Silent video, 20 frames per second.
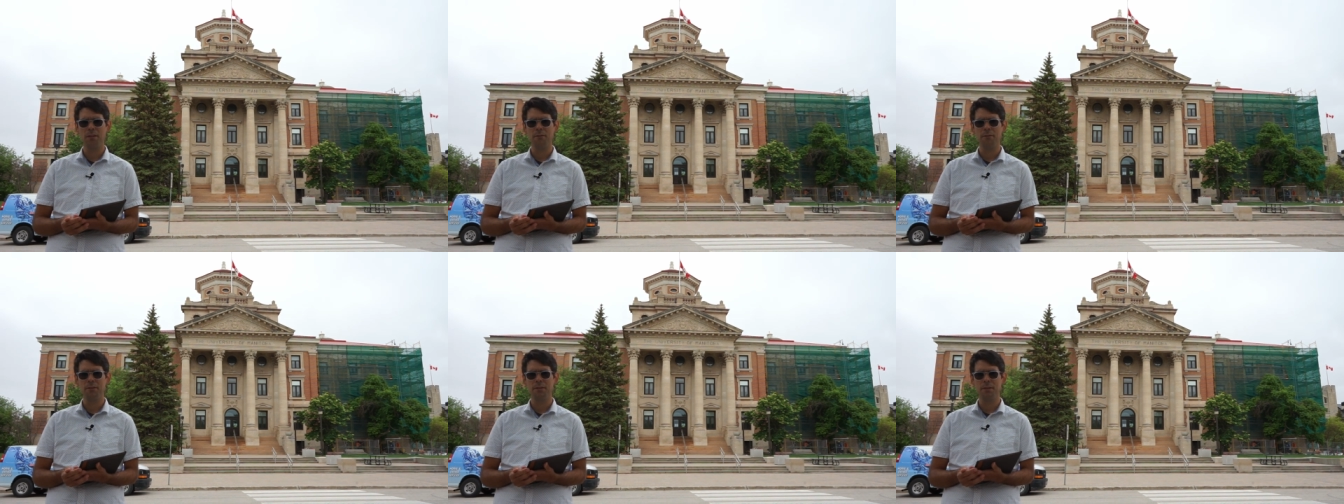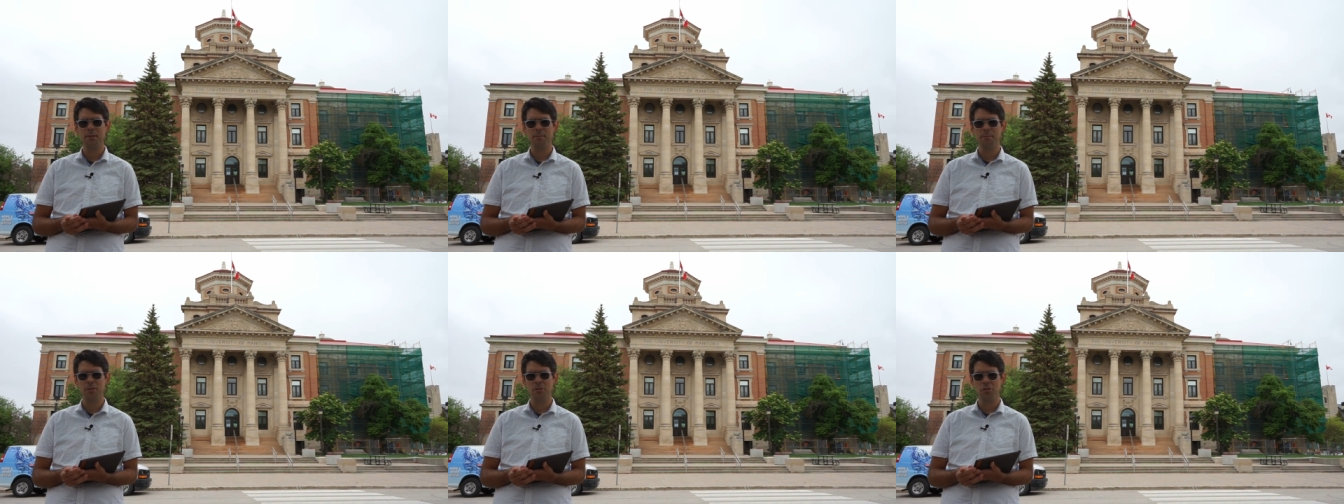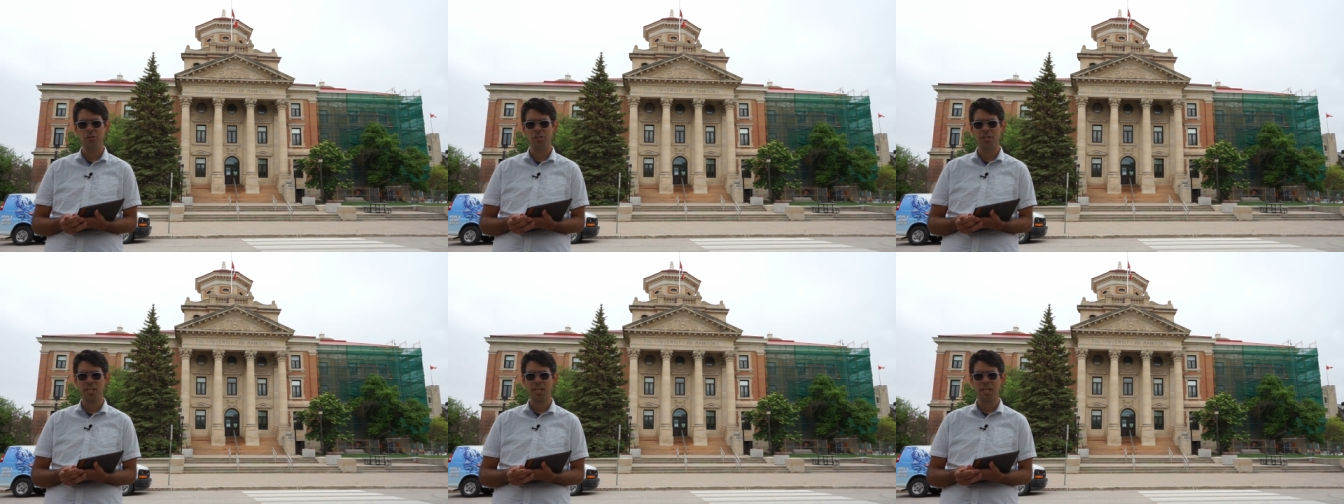of the
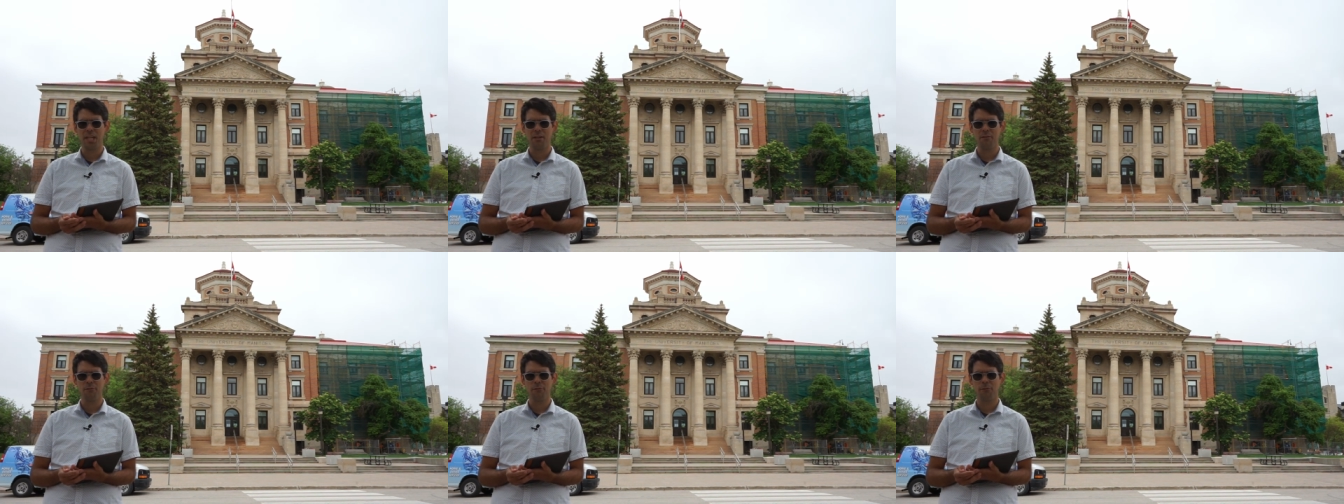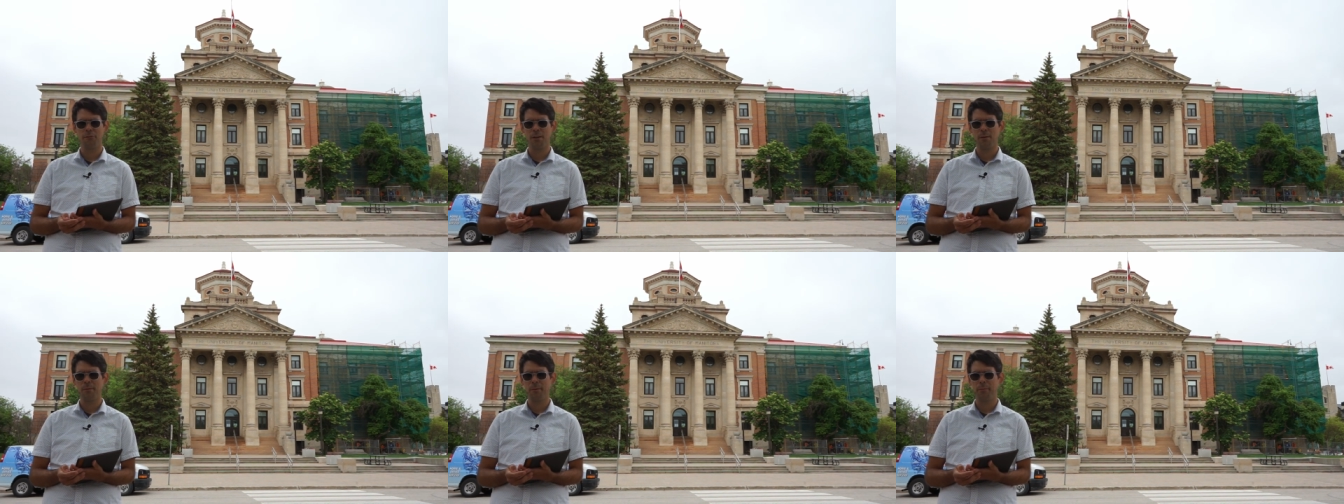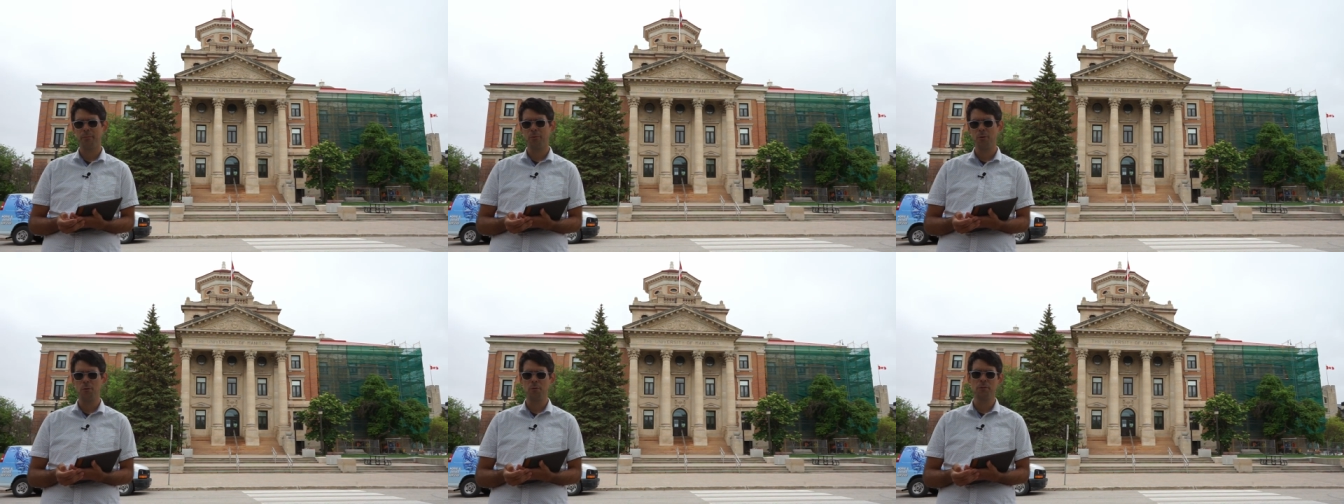machine from a
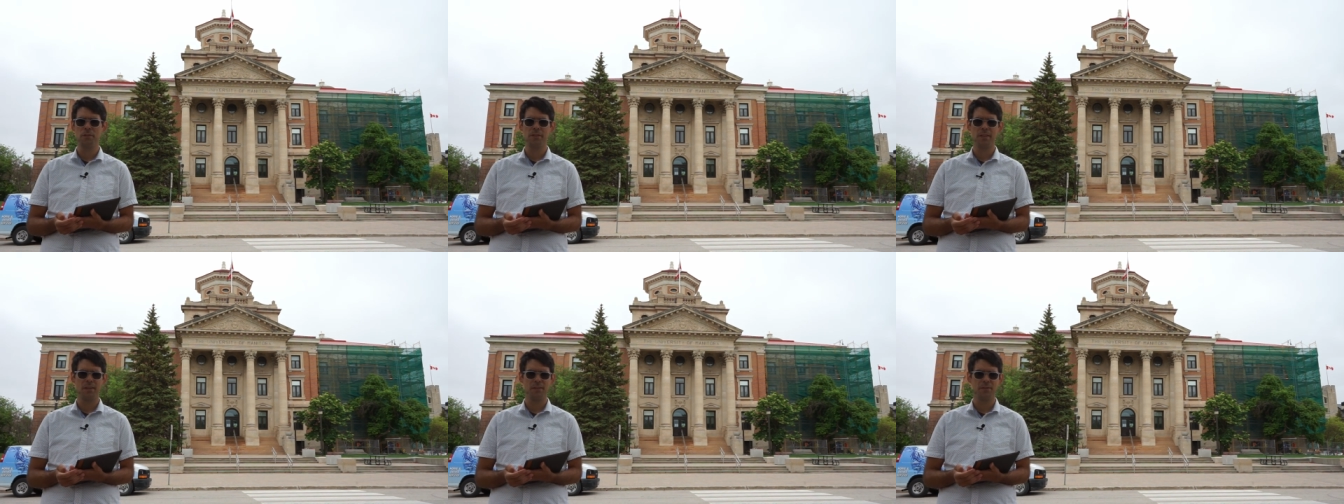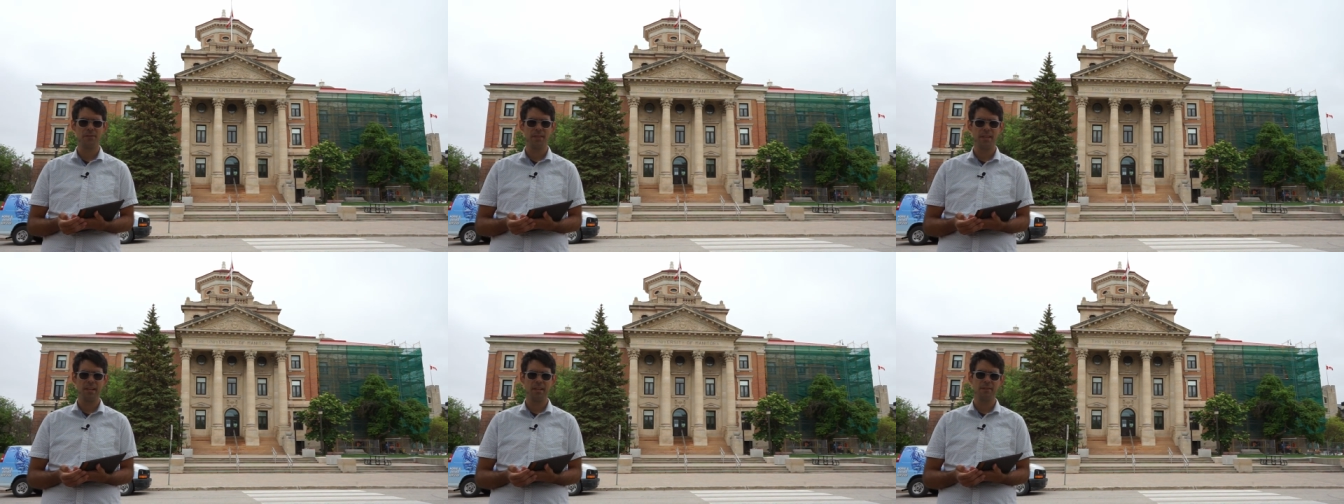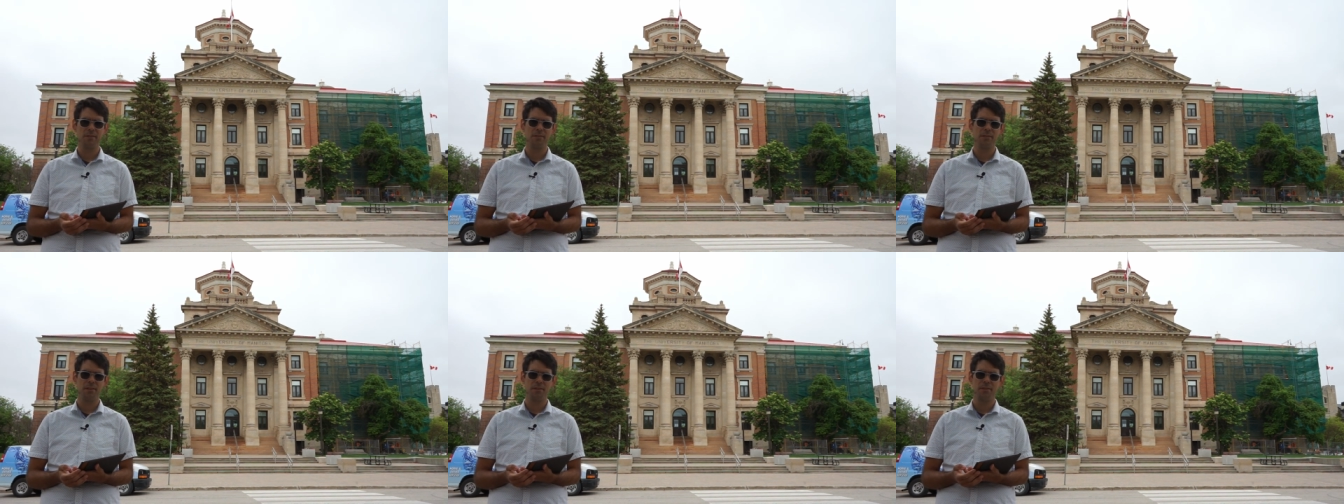process that
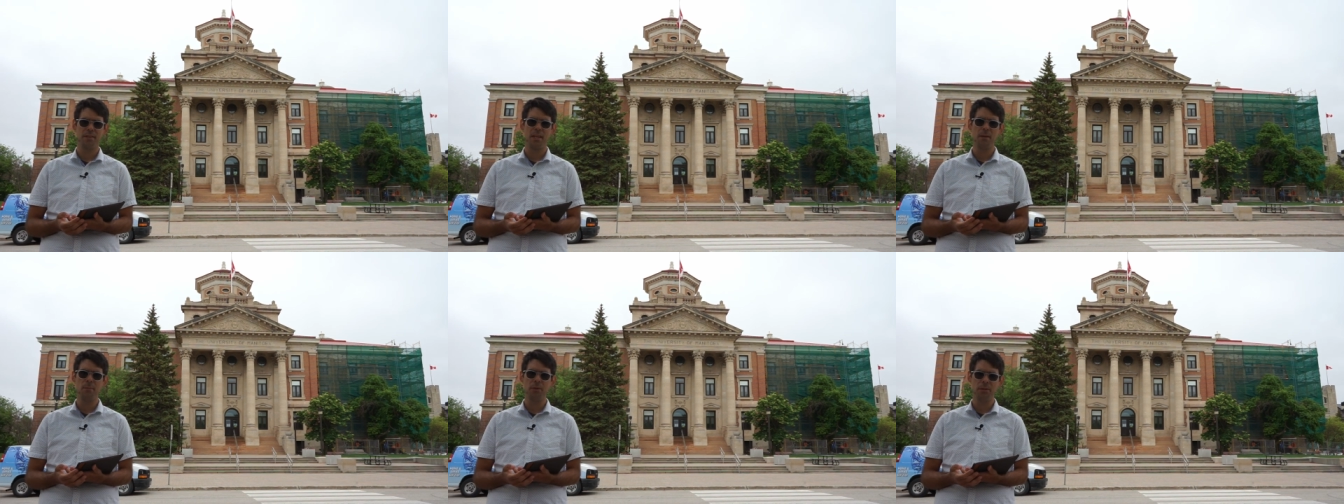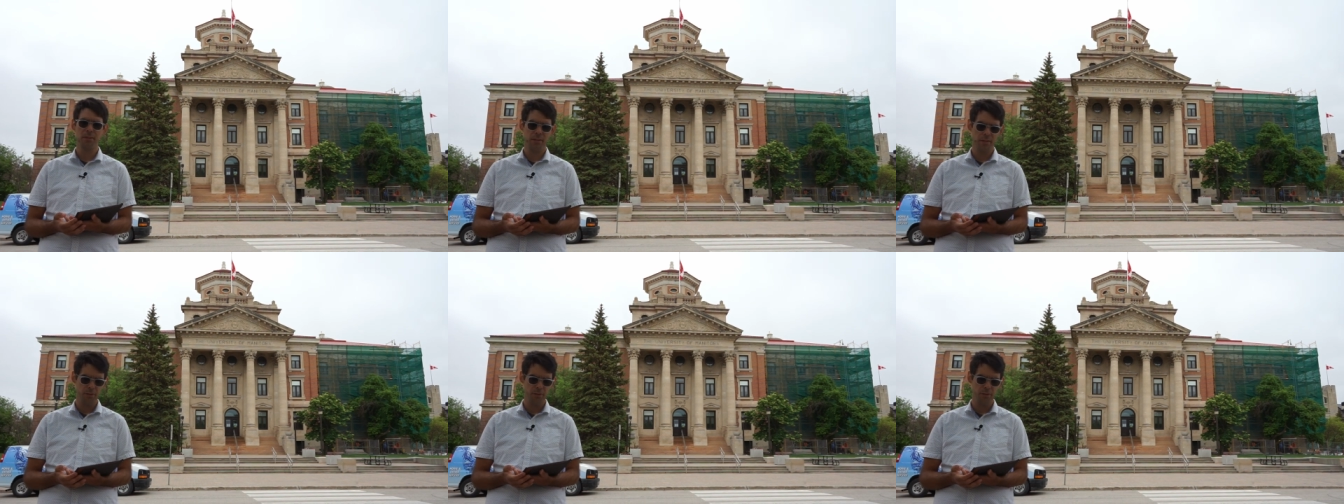has disabled